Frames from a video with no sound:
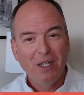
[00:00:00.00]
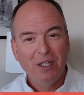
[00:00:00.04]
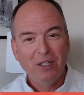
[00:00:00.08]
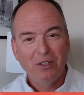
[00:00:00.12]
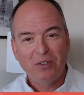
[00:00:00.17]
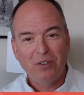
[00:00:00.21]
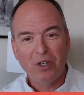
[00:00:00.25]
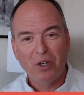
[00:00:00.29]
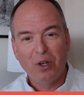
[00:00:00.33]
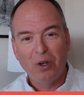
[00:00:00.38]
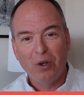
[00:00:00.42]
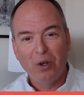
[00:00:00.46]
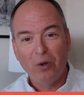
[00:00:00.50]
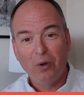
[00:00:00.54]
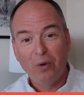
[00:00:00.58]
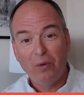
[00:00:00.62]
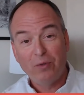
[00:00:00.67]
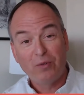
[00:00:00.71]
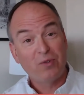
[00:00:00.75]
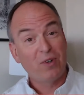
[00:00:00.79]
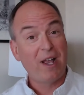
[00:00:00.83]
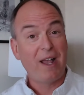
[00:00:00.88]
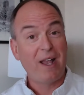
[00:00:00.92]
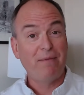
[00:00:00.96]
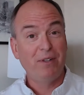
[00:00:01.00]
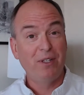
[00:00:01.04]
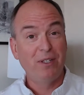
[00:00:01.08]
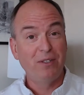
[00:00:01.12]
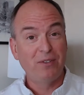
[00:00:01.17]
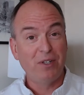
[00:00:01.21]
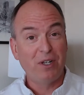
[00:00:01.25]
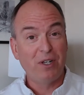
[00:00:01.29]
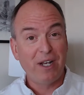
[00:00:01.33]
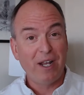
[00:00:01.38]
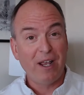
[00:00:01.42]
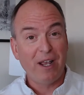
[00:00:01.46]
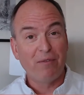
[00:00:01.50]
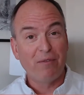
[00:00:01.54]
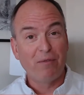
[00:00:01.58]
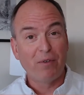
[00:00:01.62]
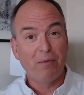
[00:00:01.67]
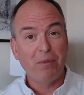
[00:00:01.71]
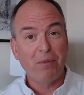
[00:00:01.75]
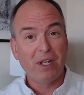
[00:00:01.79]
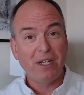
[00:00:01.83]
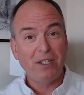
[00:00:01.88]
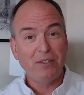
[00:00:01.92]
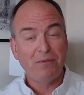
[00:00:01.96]
So travel is on
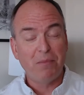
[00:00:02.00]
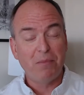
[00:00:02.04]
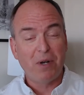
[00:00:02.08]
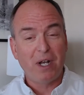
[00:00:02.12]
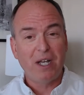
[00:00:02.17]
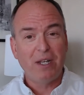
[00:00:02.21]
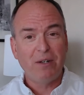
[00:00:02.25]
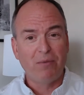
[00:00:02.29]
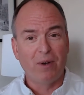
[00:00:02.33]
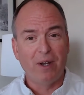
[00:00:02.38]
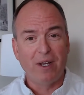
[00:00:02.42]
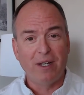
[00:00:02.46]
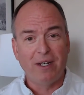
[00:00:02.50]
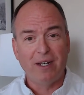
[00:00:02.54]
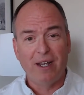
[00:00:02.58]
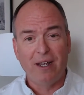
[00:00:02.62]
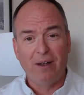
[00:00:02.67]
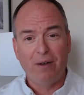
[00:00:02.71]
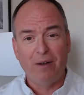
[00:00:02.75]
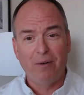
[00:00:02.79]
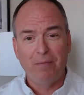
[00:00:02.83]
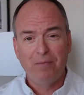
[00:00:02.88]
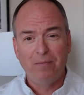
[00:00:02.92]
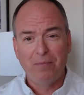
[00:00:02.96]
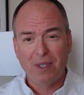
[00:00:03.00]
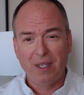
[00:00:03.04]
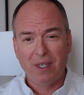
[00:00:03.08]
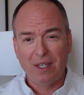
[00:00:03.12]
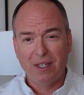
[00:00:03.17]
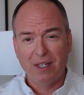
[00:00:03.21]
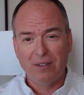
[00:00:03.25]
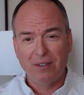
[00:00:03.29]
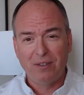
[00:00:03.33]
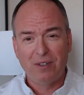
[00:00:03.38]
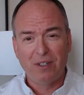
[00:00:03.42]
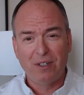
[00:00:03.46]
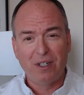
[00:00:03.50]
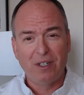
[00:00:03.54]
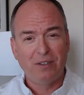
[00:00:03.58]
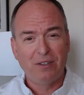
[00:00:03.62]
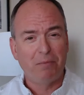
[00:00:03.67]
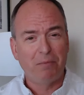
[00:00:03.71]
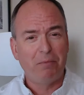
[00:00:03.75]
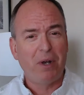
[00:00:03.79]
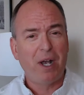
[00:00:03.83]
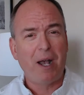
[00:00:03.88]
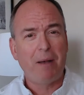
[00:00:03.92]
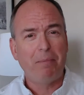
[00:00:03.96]
everybody's mind right now. It's a
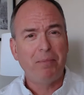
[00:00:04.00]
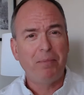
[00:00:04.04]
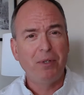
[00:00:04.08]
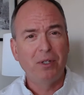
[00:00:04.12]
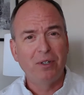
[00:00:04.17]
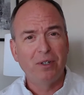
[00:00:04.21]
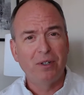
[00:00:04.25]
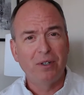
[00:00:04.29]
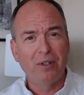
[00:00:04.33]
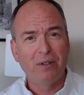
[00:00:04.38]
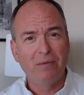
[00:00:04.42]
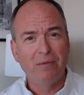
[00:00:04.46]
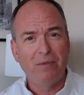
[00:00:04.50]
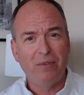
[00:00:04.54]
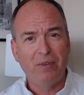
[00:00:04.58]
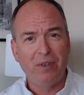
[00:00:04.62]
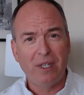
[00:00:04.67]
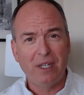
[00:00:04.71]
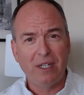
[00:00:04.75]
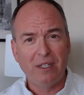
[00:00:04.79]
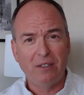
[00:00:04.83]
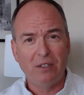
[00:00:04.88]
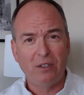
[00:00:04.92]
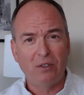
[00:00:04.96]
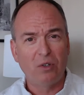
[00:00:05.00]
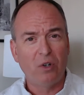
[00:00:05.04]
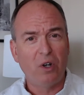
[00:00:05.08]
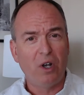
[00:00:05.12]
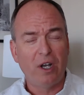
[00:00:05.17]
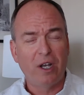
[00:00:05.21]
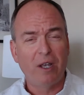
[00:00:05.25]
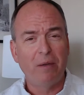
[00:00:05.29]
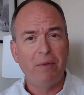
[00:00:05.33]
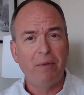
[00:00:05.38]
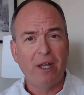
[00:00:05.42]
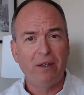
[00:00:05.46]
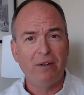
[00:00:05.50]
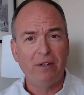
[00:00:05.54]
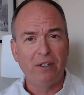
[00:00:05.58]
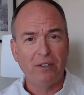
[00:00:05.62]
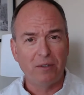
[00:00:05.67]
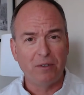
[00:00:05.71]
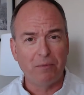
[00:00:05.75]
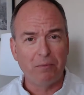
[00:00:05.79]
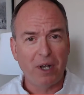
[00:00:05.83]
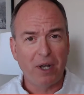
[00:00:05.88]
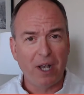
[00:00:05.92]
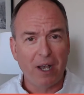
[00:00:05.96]
popular thing to talk about.
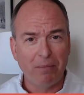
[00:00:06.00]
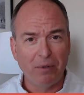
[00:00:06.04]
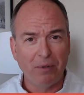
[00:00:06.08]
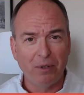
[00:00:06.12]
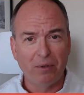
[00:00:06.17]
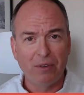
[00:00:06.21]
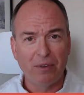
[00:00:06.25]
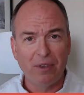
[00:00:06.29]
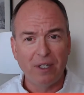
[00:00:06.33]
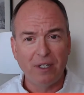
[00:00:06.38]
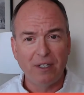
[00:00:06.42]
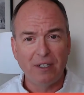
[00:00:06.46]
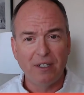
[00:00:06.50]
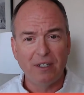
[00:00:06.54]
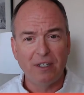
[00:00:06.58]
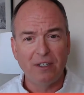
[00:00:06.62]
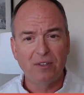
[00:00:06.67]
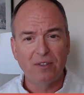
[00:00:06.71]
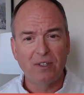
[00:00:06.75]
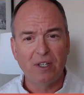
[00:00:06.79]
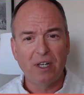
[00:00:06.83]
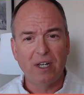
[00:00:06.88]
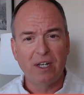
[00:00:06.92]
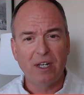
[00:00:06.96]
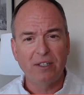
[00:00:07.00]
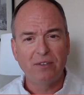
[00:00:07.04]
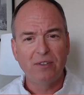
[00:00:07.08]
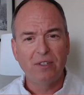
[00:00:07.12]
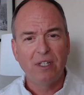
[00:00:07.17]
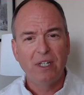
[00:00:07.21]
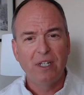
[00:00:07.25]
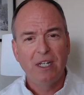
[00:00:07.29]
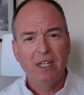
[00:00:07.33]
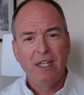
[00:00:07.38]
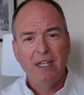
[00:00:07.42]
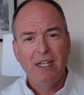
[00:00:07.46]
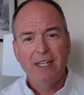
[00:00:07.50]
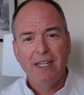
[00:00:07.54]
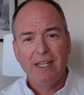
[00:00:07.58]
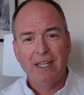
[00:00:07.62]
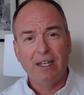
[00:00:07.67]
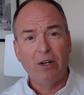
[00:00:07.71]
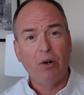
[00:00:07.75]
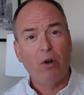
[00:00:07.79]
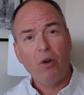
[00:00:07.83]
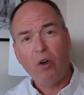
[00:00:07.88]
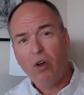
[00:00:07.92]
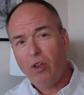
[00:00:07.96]
It's a popular thing to discuss.
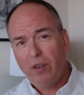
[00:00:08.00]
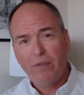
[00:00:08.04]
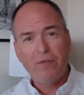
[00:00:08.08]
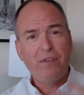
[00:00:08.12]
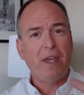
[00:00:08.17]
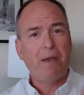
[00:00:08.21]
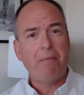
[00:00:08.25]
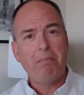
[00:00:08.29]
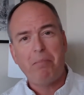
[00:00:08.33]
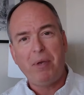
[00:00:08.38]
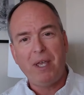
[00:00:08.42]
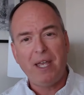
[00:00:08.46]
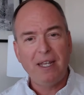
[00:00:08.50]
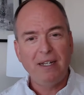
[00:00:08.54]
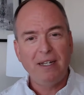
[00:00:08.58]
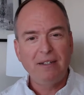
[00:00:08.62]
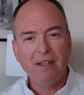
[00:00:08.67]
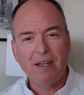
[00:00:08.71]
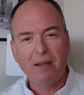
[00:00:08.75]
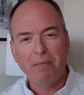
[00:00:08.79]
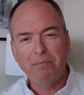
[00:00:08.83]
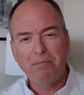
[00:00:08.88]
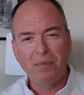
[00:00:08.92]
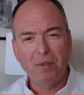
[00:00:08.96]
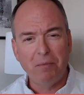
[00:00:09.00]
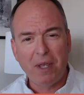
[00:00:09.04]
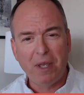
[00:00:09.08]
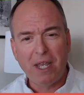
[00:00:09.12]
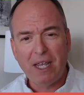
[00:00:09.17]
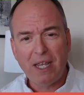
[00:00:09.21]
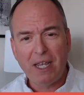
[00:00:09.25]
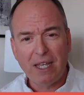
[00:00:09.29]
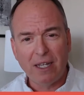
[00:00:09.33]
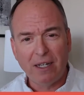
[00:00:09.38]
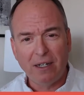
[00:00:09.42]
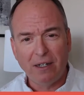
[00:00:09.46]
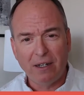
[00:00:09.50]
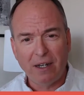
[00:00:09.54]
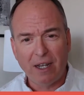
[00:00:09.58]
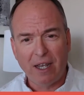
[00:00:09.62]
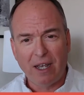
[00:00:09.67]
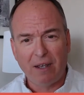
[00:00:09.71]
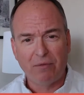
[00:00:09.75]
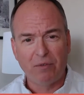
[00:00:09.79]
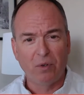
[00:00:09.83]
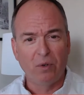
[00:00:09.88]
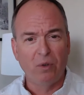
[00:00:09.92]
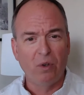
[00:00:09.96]
And all of that pent-up demand
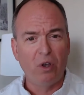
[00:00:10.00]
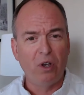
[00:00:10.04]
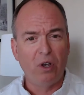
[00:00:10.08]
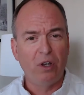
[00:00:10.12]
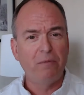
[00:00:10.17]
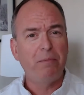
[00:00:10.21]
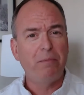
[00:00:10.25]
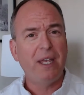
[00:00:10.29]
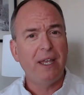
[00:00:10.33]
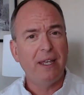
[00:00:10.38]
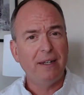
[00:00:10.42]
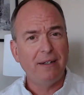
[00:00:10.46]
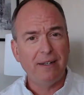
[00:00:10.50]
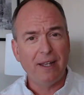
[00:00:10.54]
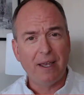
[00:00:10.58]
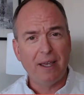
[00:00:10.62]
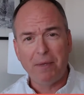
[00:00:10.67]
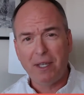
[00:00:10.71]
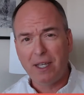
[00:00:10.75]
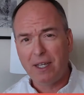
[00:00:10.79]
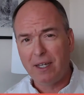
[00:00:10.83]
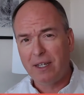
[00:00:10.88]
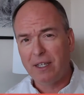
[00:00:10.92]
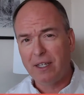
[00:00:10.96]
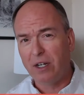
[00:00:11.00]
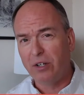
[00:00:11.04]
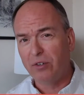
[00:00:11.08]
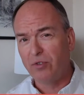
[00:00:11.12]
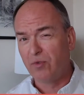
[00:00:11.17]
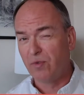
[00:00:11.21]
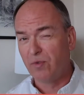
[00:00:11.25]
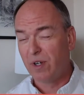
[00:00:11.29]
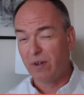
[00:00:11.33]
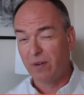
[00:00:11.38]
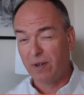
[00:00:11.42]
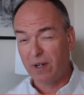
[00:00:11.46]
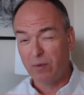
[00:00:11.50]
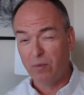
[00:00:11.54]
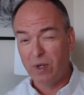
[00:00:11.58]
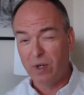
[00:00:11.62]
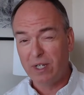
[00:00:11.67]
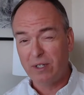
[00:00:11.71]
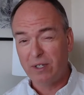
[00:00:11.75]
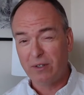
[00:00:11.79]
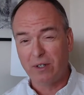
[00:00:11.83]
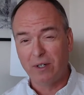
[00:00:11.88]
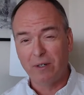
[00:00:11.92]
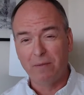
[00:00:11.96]
after a long pandemic and a dreary
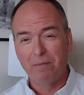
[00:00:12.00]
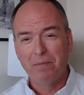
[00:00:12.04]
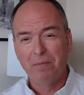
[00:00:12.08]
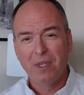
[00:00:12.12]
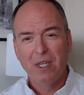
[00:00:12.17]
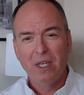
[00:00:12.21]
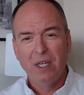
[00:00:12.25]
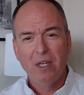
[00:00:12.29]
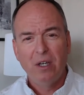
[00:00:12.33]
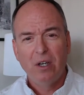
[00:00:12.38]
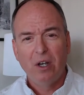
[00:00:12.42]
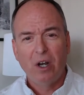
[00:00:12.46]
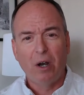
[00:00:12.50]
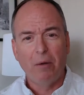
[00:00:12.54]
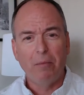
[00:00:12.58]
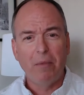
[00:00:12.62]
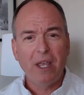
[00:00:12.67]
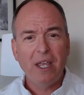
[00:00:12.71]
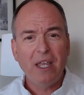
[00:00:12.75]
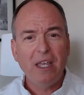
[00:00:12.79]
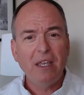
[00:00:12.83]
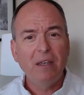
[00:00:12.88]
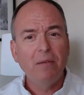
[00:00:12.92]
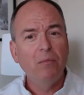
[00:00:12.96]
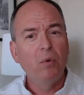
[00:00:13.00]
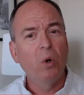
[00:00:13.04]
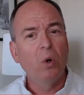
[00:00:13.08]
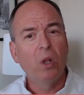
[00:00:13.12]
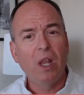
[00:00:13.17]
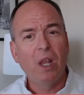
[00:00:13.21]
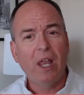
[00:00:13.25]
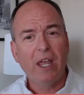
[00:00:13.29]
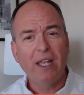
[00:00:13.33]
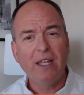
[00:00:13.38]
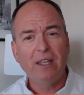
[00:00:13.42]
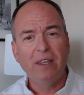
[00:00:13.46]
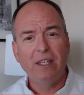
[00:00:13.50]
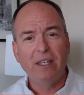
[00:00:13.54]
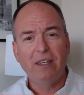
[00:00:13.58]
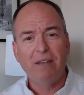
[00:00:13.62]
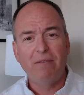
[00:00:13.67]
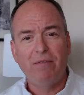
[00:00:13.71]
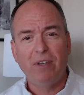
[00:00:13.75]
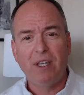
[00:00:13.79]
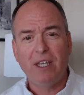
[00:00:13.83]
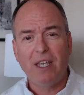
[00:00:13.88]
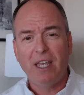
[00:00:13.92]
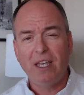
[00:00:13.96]
winter are making it more likely
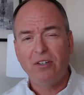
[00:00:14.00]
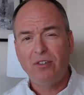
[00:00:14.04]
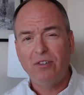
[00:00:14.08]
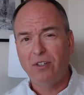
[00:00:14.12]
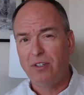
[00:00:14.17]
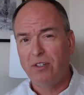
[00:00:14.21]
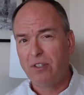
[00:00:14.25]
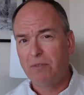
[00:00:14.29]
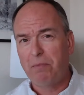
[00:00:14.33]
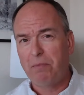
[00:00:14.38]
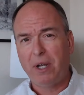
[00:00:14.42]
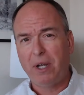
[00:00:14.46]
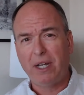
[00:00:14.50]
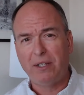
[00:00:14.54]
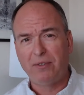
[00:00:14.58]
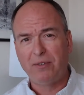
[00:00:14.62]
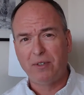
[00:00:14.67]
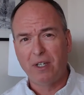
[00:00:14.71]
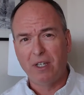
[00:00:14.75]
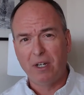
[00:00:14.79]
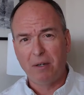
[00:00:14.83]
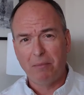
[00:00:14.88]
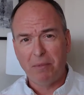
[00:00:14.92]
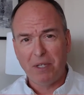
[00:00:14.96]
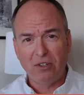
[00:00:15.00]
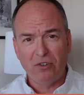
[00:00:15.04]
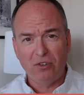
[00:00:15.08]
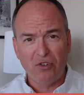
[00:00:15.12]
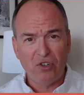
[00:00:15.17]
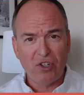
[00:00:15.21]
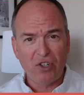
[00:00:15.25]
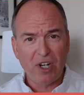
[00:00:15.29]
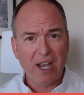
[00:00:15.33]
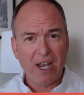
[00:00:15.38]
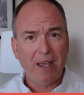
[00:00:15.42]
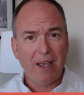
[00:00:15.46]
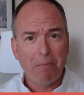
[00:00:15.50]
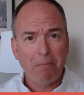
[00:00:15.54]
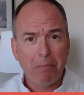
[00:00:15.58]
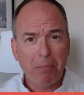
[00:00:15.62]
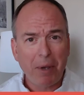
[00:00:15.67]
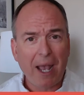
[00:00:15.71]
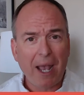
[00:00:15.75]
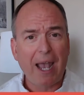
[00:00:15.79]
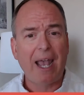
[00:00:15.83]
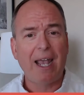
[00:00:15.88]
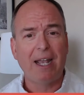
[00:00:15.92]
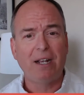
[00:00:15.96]
vacation spots are going to be
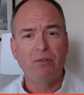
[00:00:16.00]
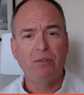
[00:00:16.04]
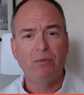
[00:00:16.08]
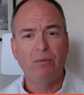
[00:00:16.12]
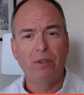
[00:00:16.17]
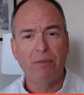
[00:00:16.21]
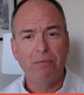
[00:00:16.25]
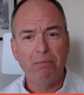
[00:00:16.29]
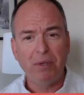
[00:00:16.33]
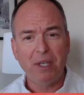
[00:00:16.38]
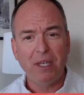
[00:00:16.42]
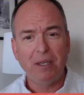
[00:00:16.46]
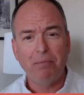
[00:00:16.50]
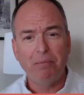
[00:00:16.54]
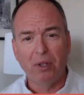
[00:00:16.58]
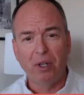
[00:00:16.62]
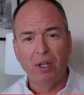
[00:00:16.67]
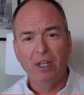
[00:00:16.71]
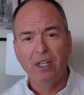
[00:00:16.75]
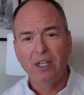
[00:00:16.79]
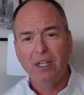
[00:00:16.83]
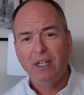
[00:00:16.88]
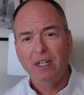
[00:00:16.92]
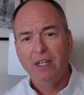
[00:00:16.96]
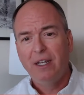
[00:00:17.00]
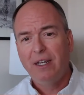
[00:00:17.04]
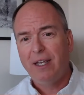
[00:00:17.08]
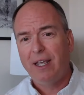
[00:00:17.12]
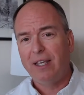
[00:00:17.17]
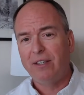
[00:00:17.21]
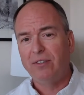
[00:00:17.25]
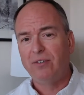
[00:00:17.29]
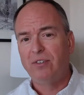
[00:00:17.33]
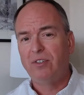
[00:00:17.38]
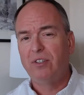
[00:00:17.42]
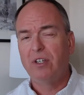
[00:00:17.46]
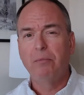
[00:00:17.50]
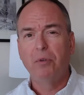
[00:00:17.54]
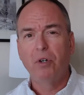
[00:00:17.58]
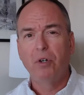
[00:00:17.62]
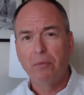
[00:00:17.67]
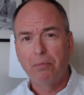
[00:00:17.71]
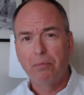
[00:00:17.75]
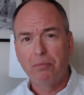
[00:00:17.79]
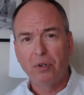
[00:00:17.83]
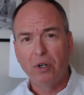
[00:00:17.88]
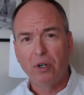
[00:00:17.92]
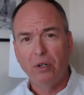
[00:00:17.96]
jam-packed with people as summer
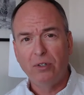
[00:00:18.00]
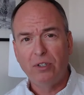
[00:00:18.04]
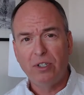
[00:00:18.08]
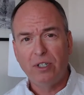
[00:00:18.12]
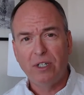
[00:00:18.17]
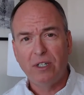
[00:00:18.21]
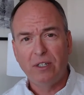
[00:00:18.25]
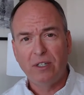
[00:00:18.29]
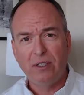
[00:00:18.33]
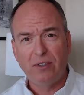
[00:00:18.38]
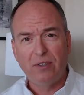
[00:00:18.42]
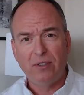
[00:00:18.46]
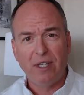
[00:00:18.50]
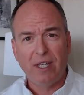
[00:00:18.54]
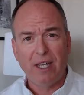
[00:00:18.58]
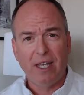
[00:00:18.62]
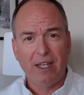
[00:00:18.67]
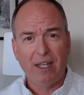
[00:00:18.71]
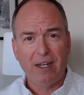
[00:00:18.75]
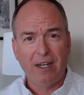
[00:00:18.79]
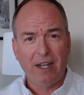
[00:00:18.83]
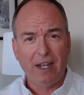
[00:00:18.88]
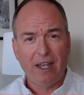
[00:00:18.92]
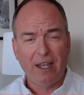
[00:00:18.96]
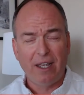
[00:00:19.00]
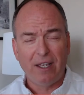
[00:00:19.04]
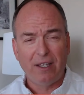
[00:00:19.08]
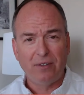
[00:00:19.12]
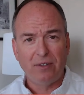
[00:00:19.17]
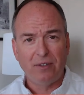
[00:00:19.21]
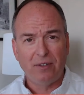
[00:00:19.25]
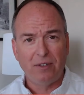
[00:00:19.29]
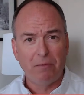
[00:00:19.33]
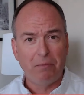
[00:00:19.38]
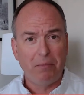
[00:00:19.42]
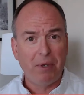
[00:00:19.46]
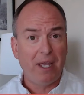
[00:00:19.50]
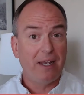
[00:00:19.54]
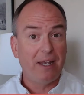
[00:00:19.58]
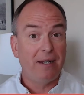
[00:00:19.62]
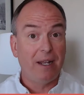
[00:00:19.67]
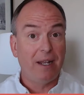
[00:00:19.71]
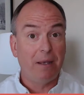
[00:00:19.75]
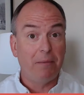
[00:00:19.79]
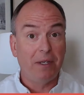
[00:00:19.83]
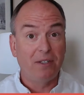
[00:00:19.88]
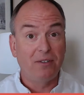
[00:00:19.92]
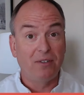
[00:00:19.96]
approaches and as the
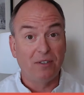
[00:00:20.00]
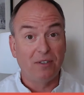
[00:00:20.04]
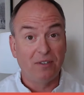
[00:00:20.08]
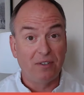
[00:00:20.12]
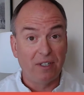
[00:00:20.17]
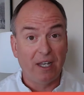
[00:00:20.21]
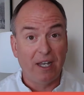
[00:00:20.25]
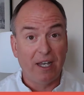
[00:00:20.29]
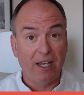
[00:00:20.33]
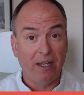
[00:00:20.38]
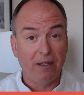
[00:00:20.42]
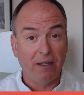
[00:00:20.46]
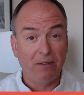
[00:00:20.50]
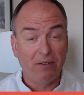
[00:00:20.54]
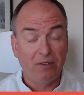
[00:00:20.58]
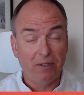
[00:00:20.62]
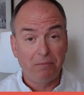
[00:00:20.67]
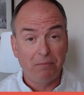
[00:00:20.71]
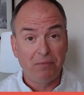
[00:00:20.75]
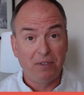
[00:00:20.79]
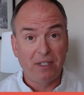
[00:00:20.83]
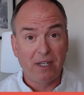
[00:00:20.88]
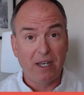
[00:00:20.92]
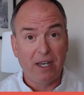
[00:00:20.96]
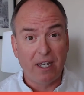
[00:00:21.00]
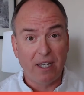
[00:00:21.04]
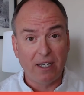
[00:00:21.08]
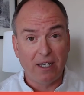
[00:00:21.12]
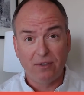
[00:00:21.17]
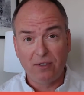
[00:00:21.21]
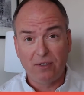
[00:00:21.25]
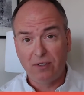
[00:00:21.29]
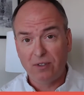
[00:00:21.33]
pandemic subsides.